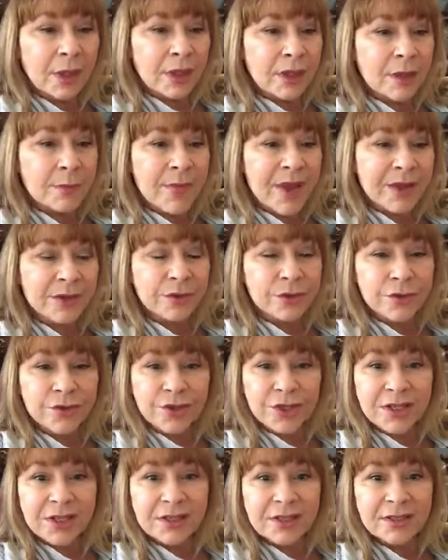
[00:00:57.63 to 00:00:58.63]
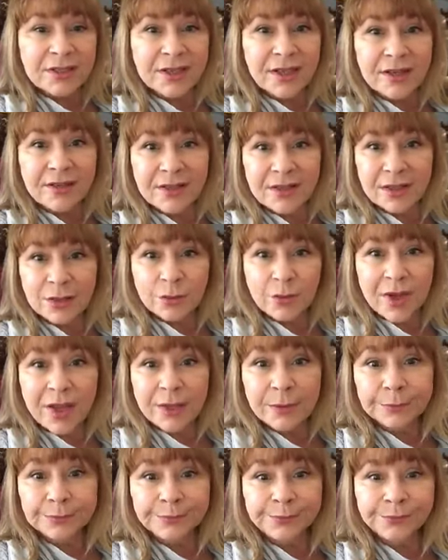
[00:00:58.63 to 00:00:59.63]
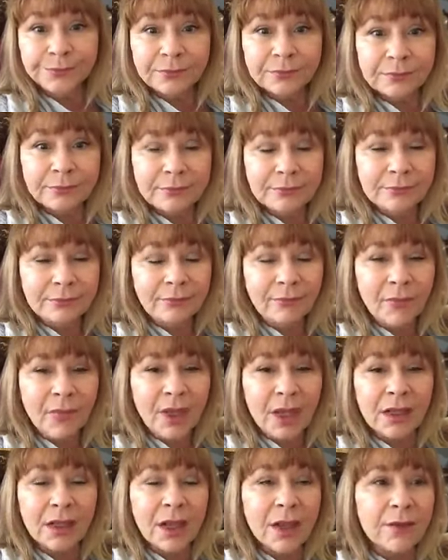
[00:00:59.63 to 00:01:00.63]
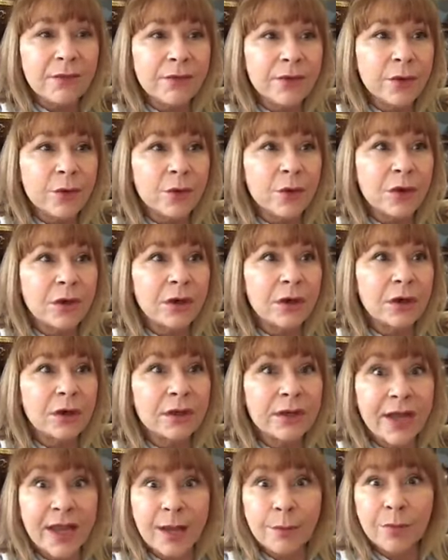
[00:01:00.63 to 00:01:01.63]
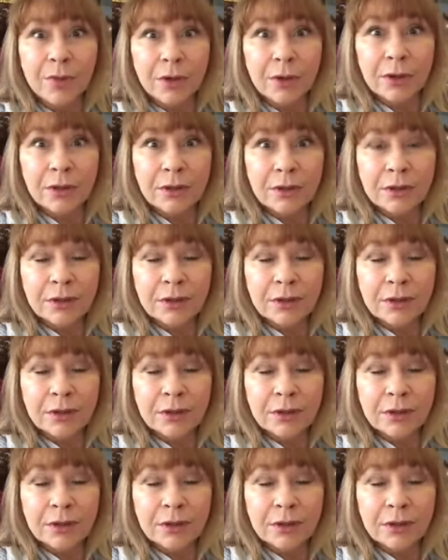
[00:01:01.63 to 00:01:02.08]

The Master Jesus said it this way: love your neighbor